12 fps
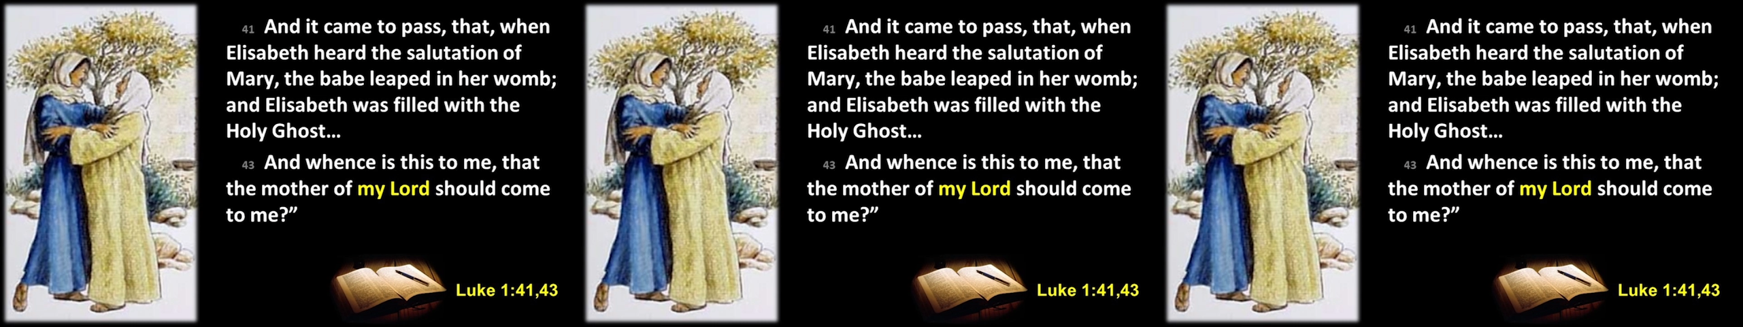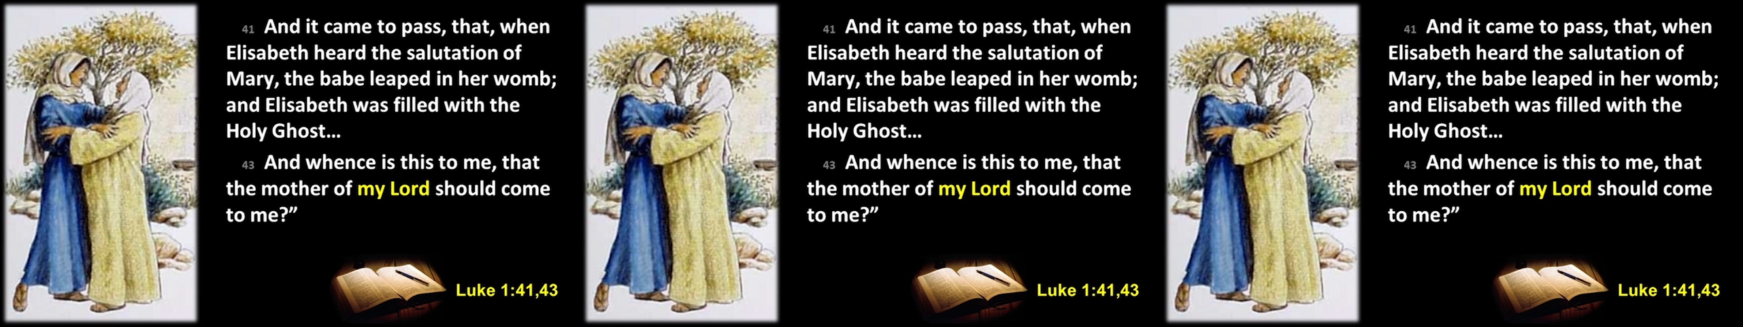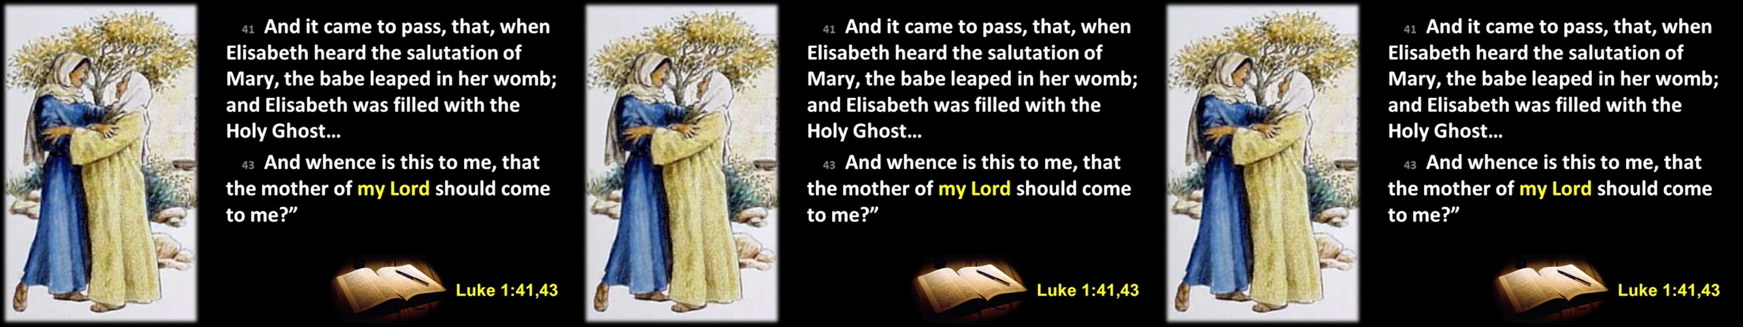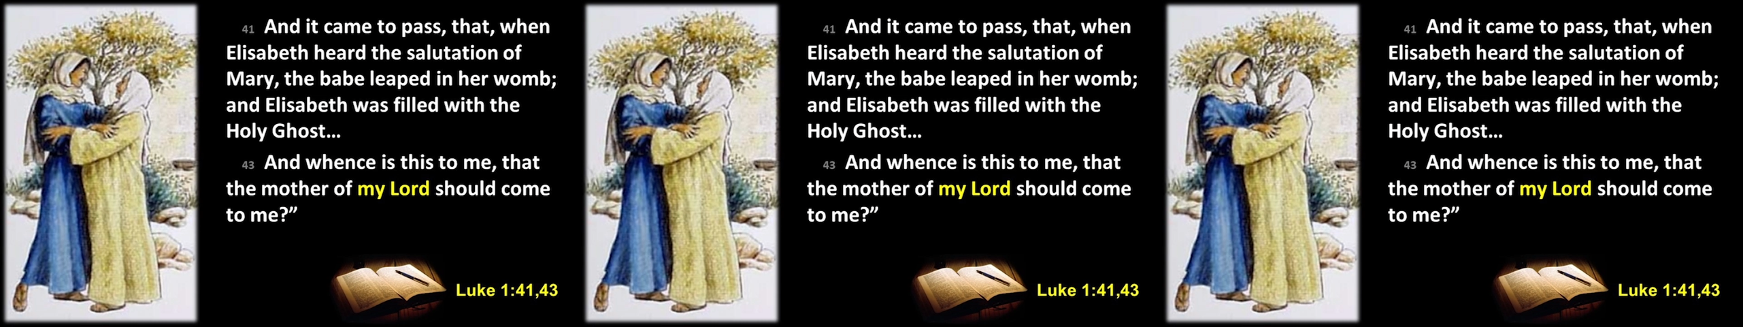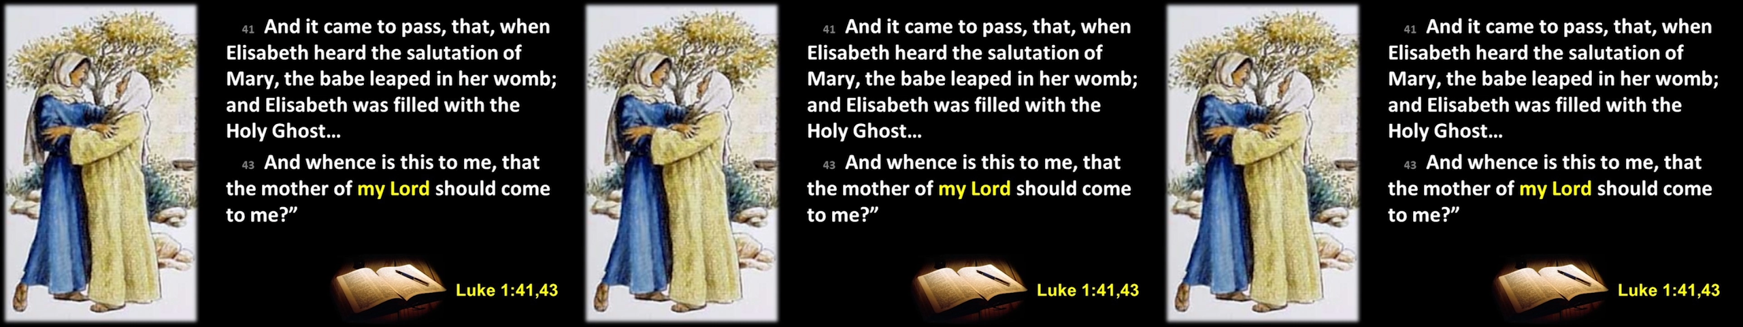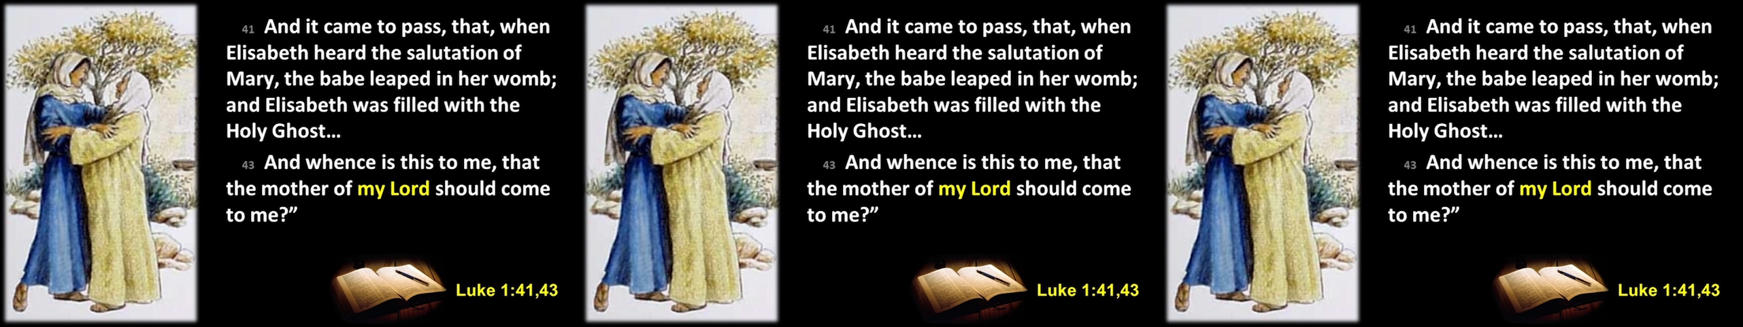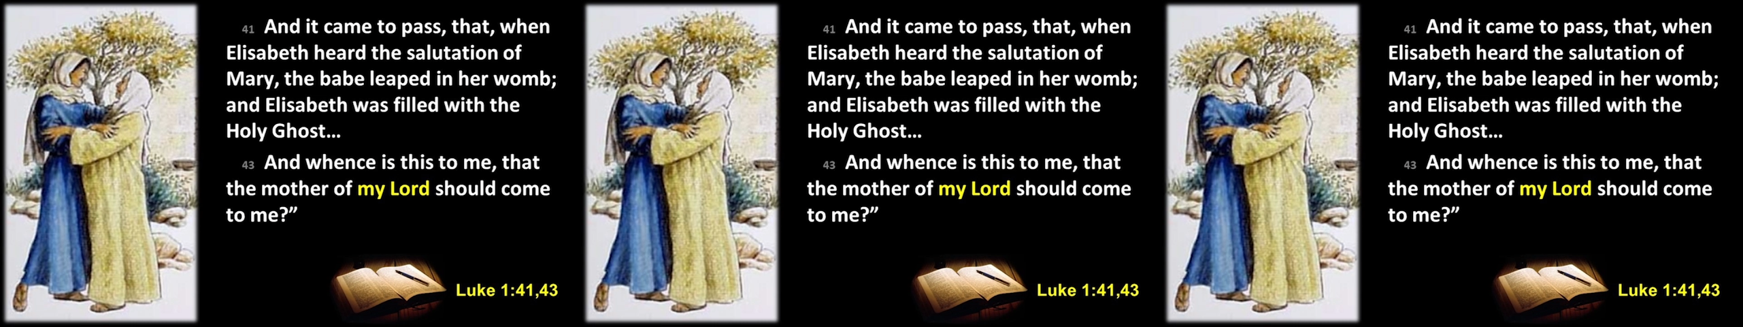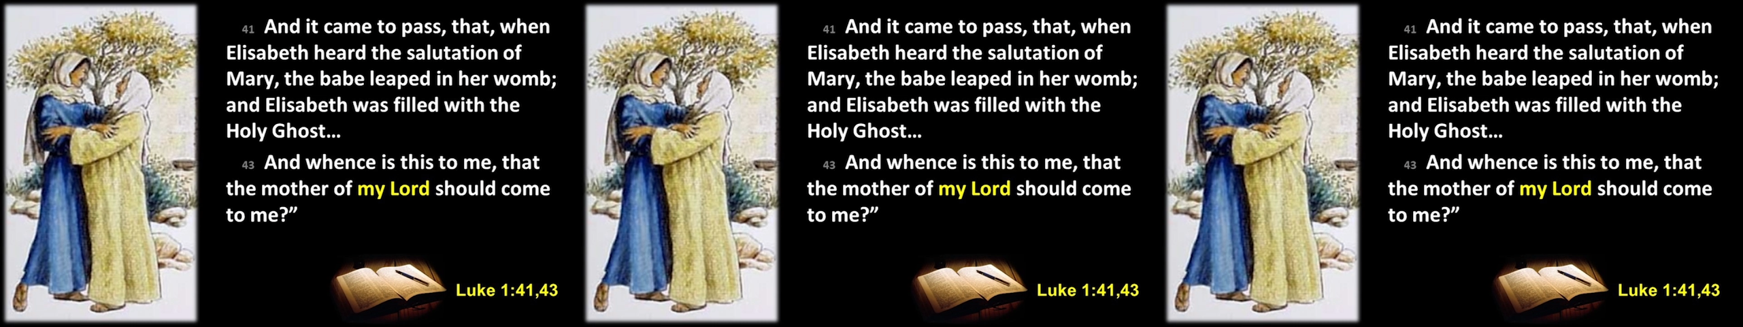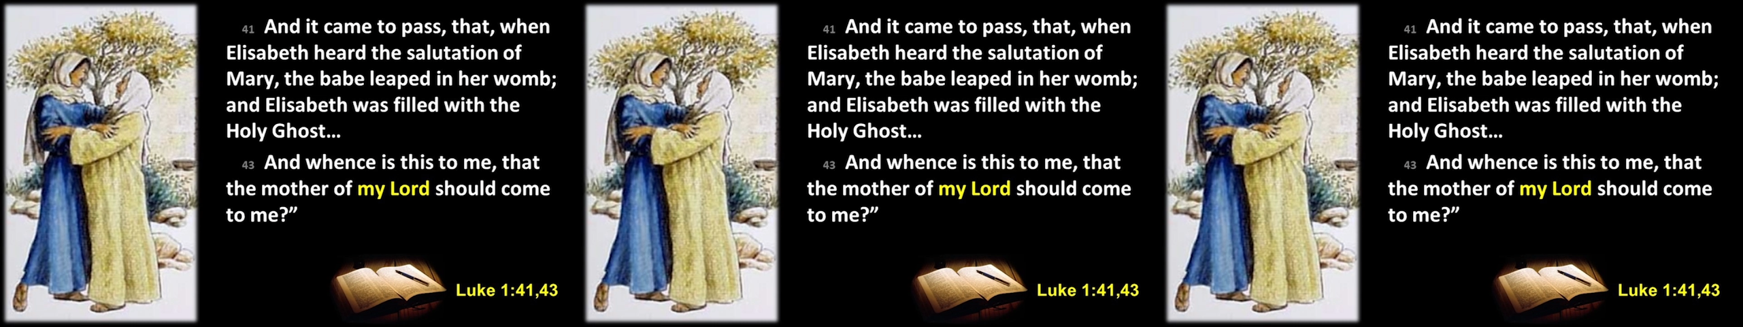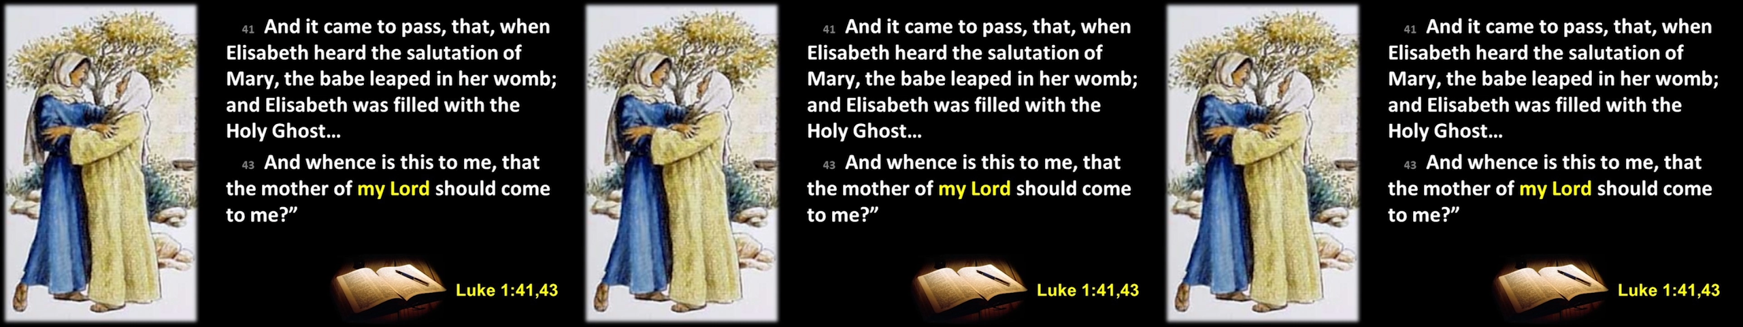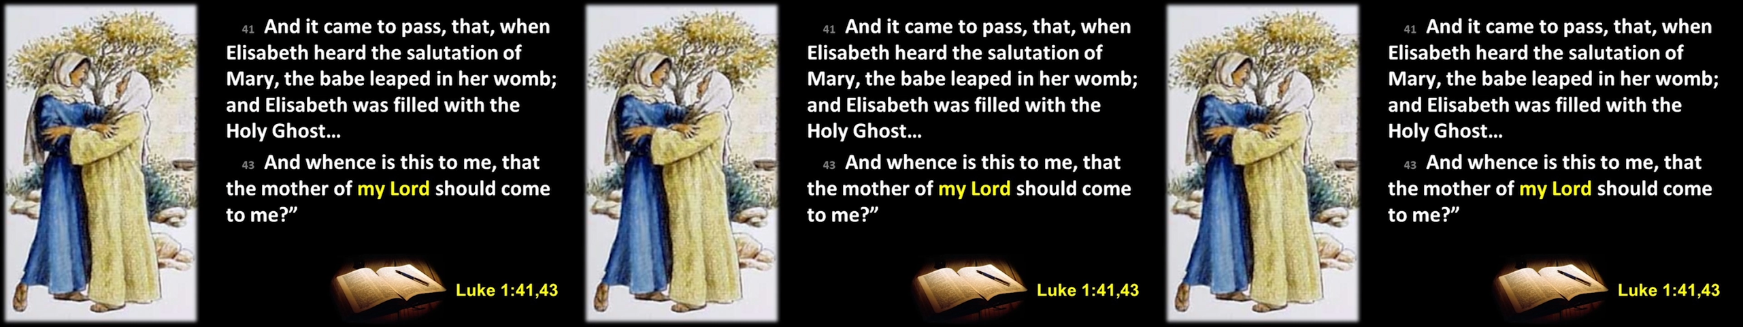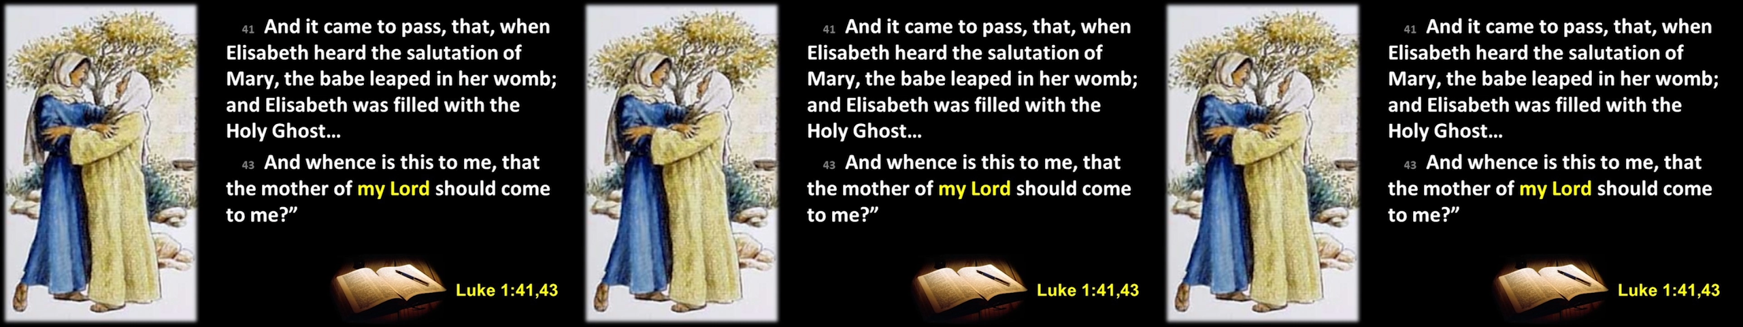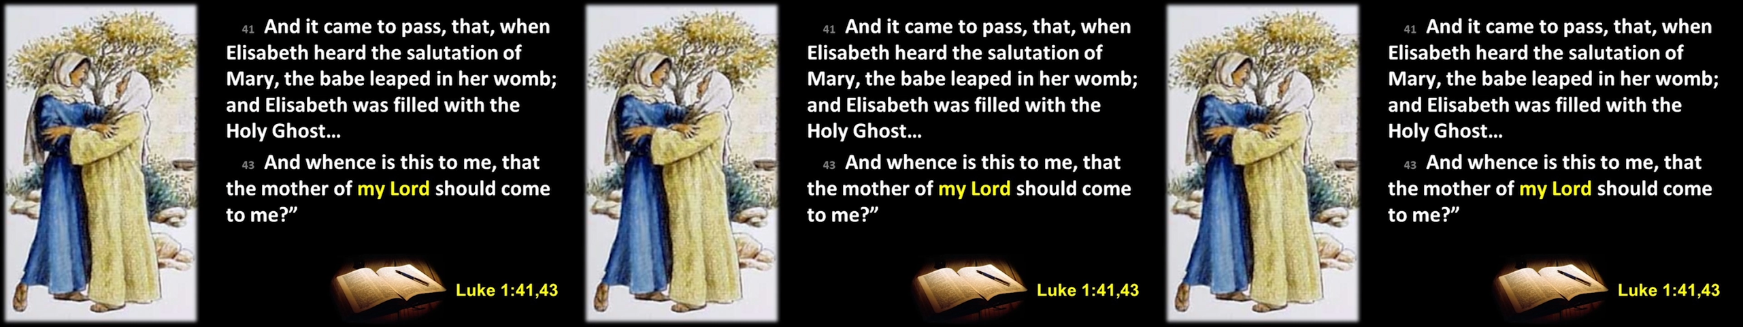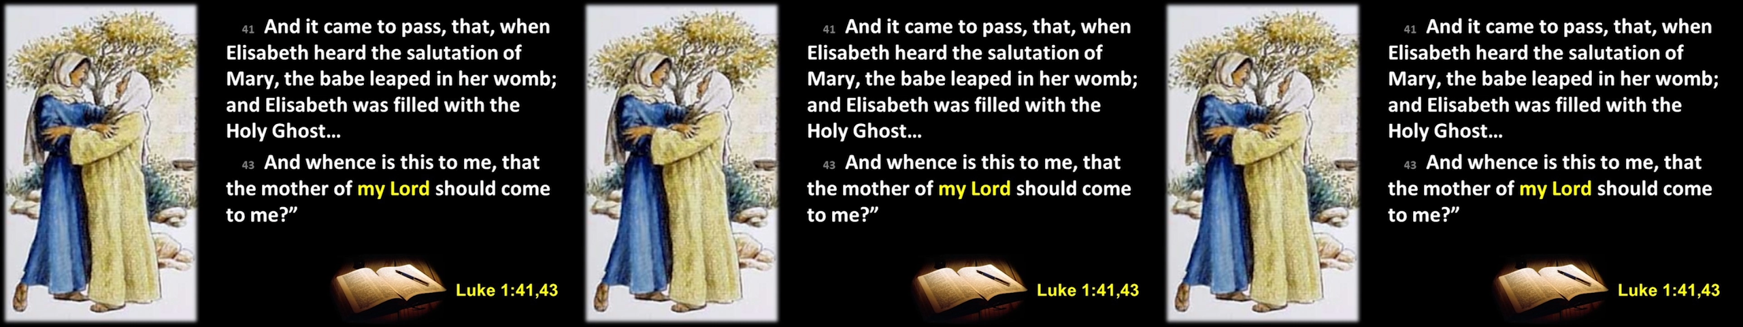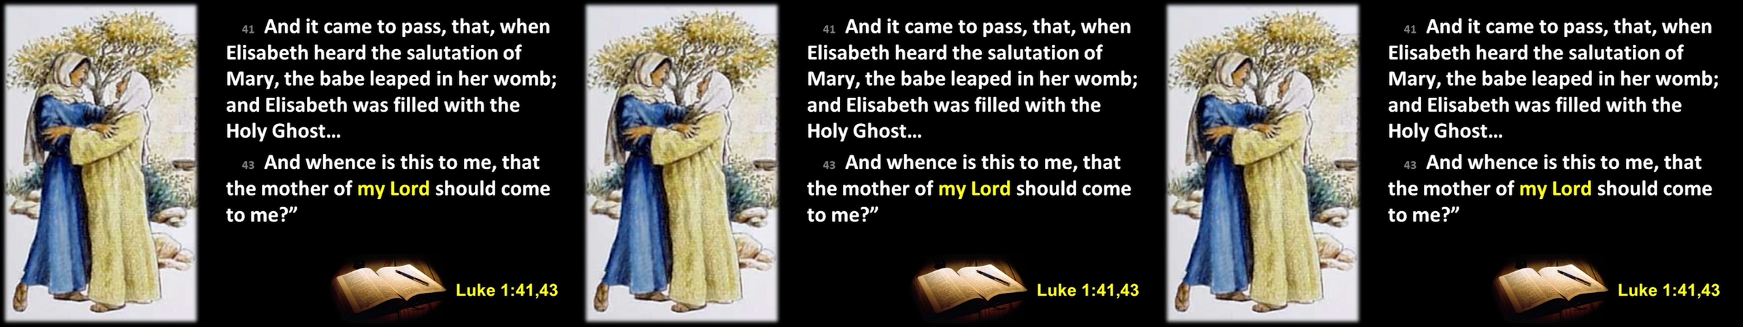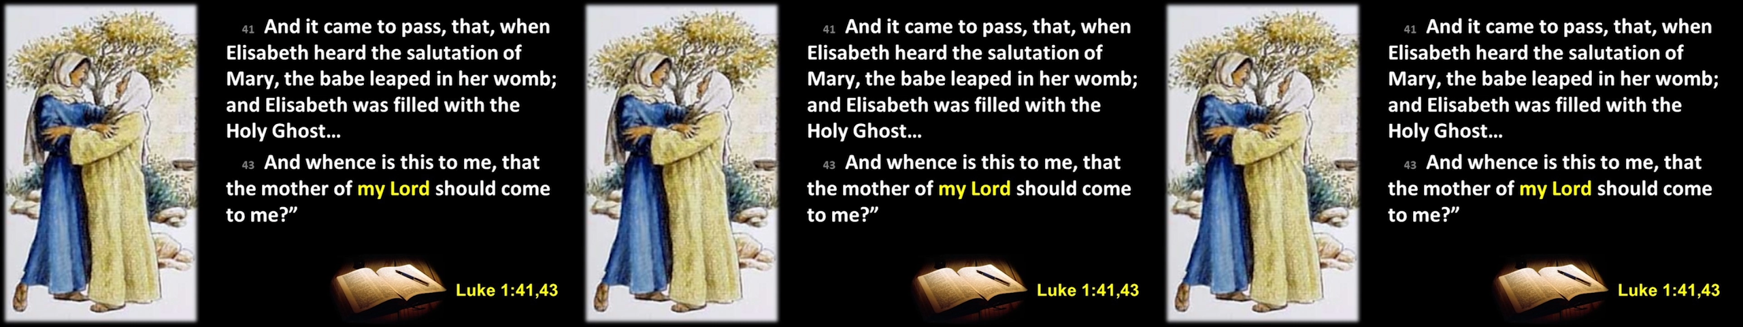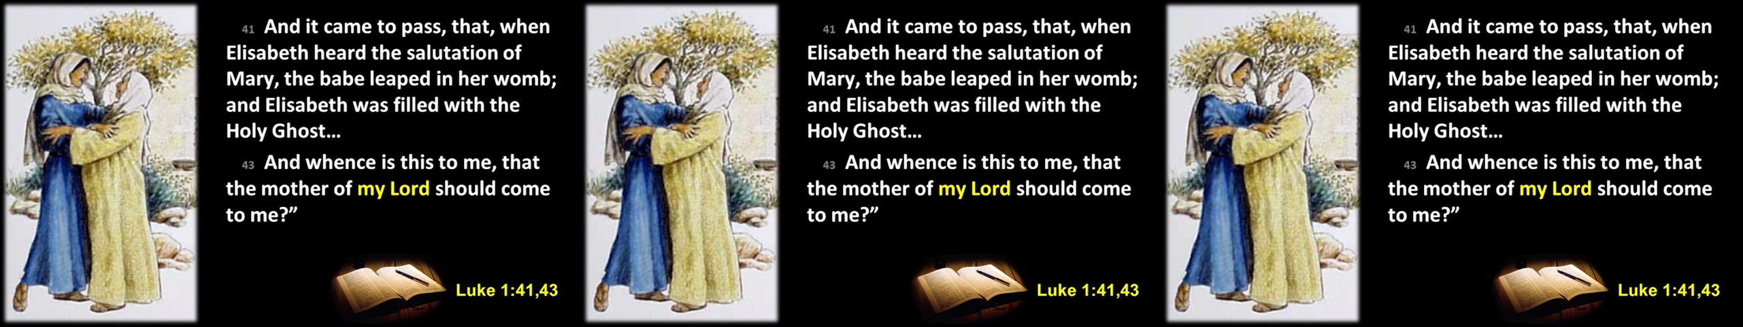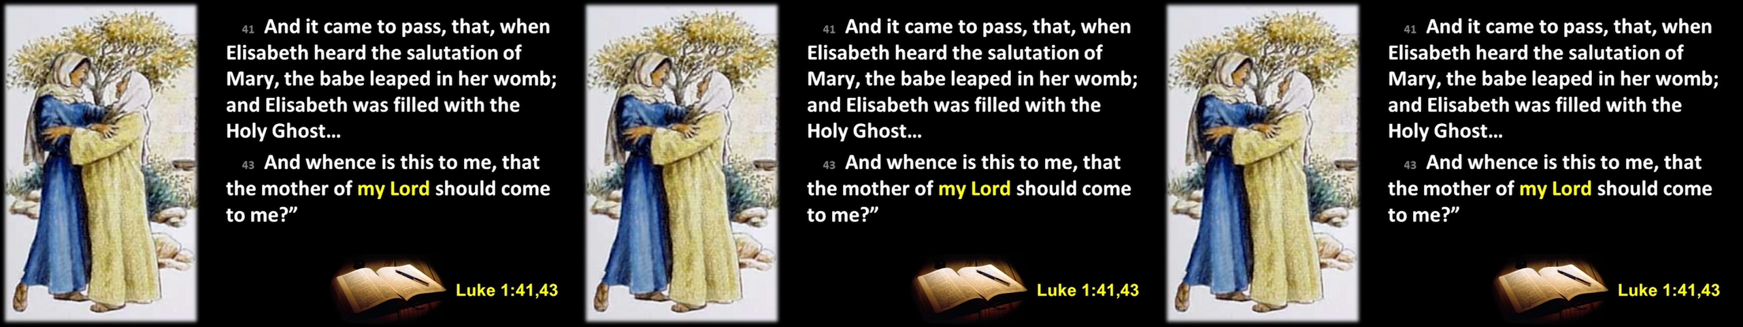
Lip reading: Nobody's mouth can be seen.